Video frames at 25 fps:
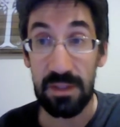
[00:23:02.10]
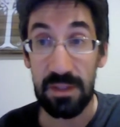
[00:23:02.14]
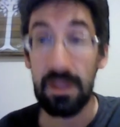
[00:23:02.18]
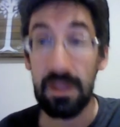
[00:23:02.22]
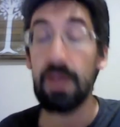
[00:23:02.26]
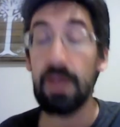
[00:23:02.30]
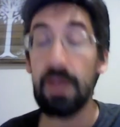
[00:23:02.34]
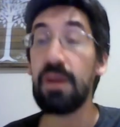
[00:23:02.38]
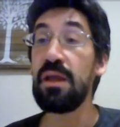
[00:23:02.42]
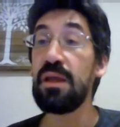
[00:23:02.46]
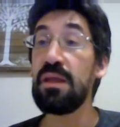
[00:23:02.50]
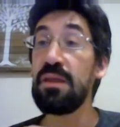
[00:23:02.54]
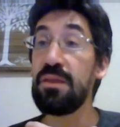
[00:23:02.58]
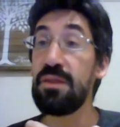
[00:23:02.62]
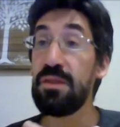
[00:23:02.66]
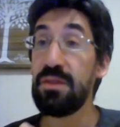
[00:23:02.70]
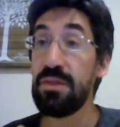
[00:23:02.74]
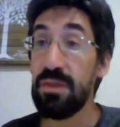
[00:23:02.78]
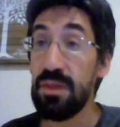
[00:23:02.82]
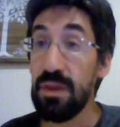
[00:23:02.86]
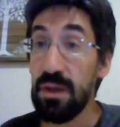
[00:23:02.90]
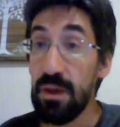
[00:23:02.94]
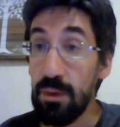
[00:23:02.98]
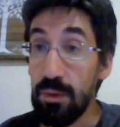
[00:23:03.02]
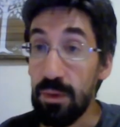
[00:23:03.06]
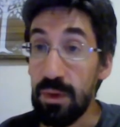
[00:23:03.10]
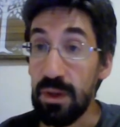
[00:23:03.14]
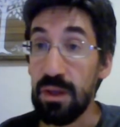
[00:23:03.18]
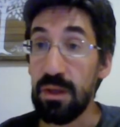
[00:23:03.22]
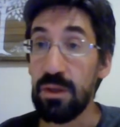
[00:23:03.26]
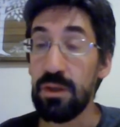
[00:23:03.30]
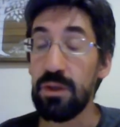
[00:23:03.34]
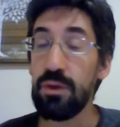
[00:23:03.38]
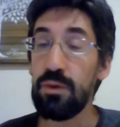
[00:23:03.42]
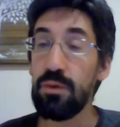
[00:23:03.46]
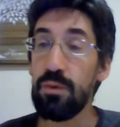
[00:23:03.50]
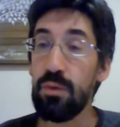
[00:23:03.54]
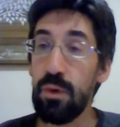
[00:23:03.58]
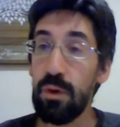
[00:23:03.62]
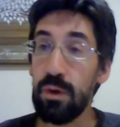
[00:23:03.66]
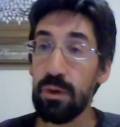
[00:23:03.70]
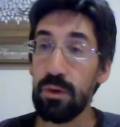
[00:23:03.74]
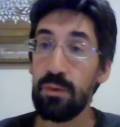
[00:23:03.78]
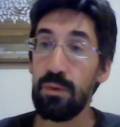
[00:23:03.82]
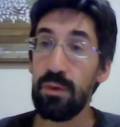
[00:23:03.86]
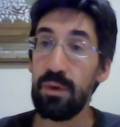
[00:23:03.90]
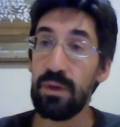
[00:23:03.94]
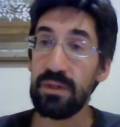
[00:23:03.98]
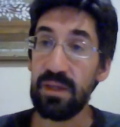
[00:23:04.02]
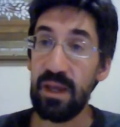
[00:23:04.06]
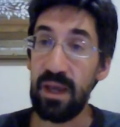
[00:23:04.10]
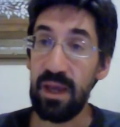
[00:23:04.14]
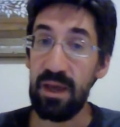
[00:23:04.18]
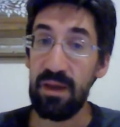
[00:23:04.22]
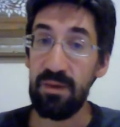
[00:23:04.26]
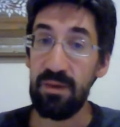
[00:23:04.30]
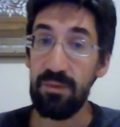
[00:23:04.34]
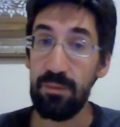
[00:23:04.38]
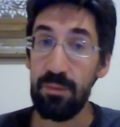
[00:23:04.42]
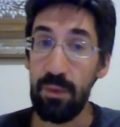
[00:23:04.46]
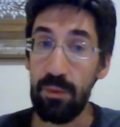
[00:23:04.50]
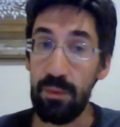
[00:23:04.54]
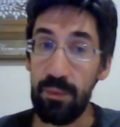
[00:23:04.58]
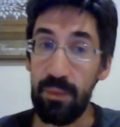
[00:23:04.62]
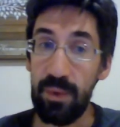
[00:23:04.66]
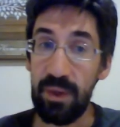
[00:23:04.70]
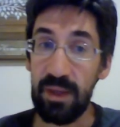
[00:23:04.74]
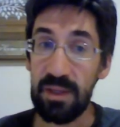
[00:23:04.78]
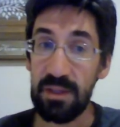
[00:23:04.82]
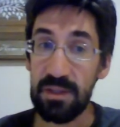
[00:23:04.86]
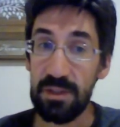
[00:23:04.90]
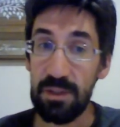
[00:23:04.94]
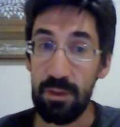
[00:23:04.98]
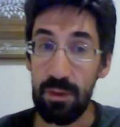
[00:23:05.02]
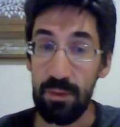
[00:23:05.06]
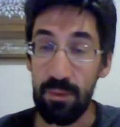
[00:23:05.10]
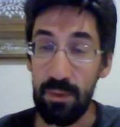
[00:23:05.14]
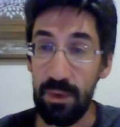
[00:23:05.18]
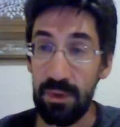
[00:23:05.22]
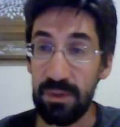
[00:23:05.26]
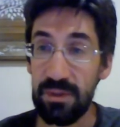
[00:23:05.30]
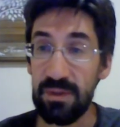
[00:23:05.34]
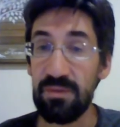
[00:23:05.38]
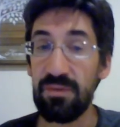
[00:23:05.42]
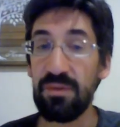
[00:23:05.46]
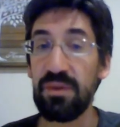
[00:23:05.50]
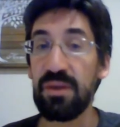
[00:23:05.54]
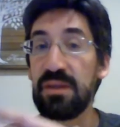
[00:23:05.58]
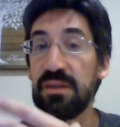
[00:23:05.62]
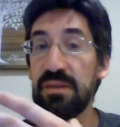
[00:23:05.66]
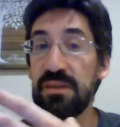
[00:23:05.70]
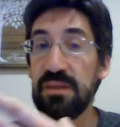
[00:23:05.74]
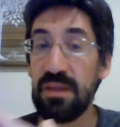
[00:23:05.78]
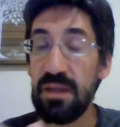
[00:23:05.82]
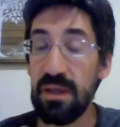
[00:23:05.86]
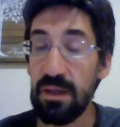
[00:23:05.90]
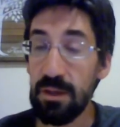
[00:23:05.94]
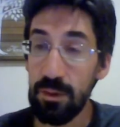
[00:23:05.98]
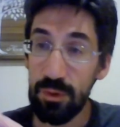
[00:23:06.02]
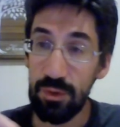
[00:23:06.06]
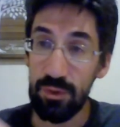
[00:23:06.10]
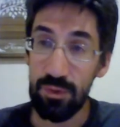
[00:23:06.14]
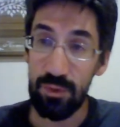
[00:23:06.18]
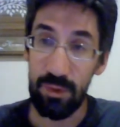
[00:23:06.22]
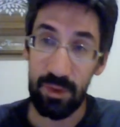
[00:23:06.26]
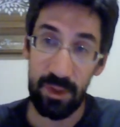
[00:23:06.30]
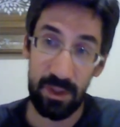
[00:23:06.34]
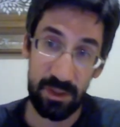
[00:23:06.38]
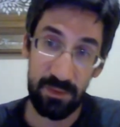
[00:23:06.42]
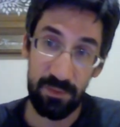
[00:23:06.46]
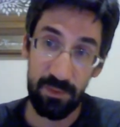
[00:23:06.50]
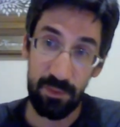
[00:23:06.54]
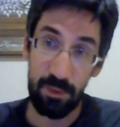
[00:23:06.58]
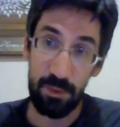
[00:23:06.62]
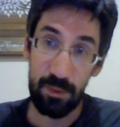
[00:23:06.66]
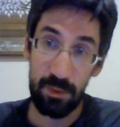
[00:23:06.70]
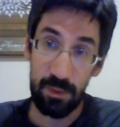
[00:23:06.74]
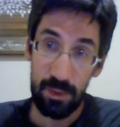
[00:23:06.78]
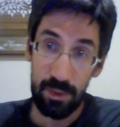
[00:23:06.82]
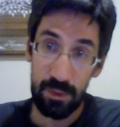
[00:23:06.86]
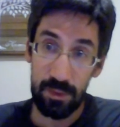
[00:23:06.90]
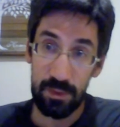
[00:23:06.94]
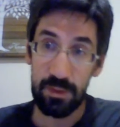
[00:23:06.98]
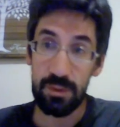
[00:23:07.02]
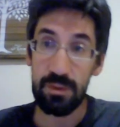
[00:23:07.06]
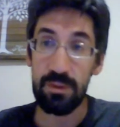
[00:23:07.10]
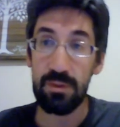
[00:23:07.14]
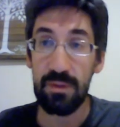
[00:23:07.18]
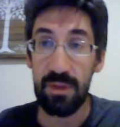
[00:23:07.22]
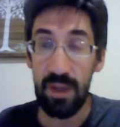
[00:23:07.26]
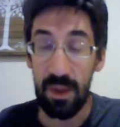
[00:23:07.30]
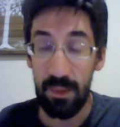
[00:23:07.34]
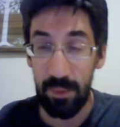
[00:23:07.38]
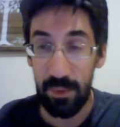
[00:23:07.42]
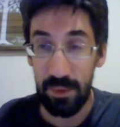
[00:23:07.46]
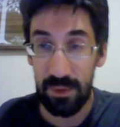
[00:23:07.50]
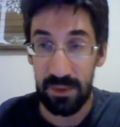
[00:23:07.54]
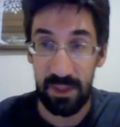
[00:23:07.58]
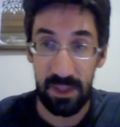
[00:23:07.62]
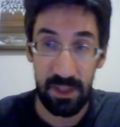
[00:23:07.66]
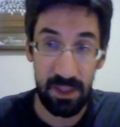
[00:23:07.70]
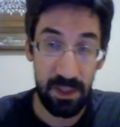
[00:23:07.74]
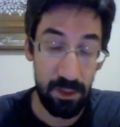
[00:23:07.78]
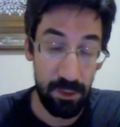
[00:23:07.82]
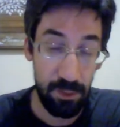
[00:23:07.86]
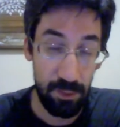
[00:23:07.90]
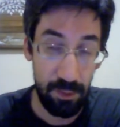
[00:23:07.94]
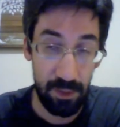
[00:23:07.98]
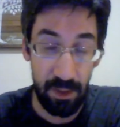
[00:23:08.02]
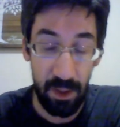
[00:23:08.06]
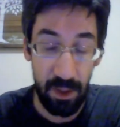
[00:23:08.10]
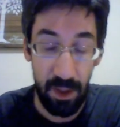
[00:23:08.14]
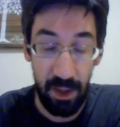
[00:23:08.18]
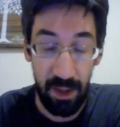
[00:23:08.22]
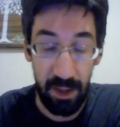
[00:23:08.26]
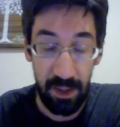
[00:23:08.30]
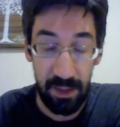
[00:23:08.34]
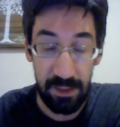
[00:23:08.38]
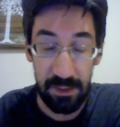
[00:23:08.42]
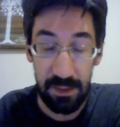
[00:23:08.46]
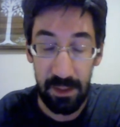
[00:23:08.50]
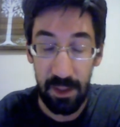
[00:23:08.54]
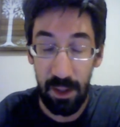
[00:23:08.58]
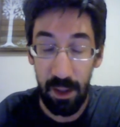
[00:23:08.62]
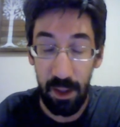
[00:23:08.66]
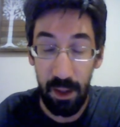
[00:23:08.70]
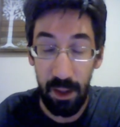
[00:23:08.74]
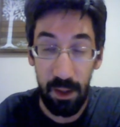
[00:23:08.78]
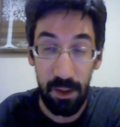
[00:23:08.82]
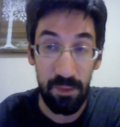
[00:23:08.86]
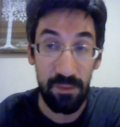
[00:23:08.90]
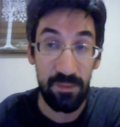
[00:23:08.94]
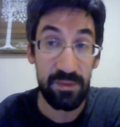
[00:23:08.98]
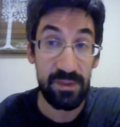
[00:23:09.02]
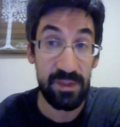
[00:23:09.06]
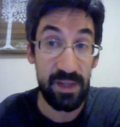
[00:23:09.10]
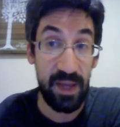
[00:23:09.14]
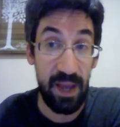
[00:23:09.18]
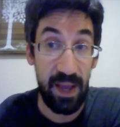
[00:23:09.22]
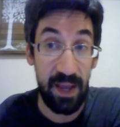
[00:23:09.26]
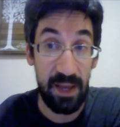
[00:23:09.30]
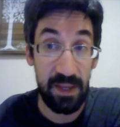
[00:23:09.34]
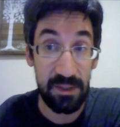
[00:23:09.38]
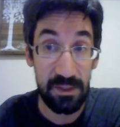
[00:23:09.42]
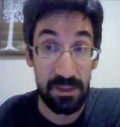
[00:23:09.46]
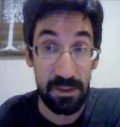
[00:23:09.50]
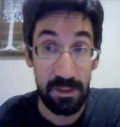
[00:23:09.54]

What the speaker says: In theory, you are going to have what we might consider a relatively near transfer to that particular kind of task.